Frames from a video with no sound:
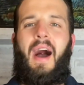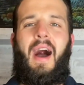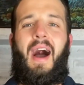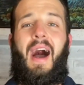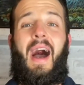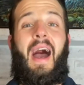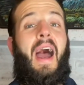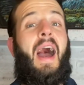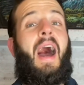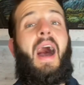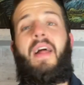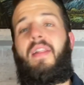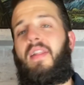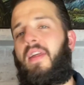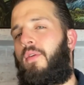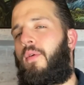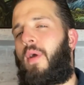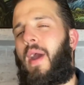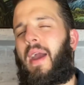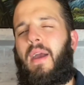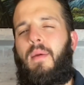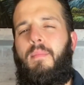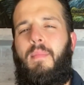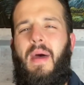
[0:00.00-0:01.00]
I highly
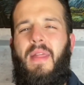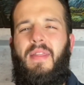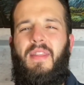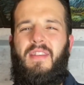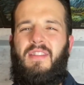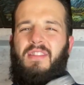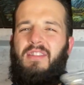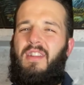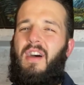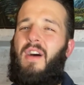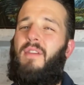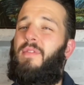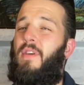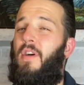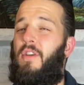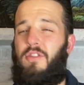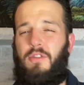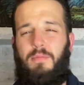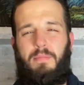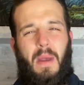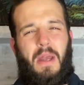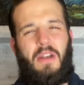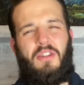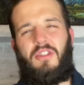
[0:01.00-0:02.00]
recommend this stuff,
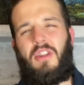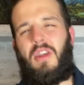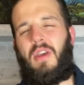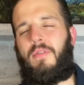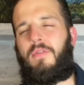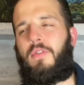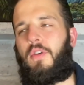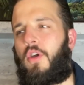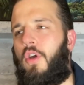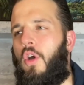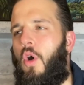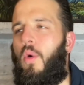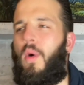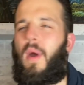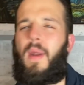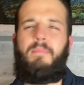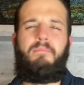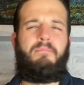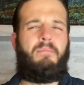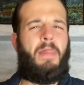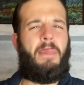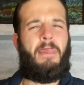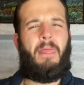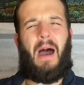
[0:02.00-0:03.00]
especially if you're going
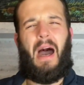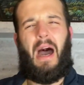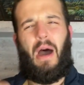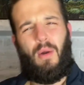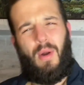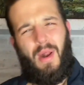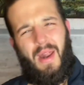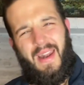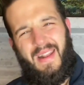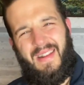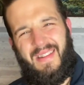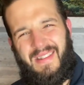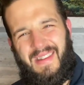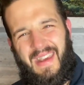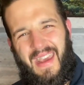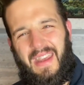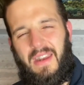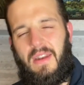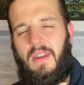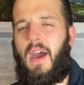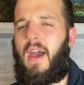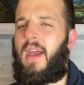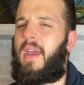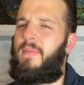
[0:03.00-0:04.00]
out on a
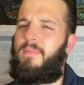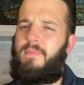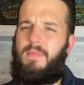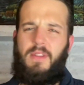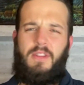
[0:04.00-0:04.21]
date night.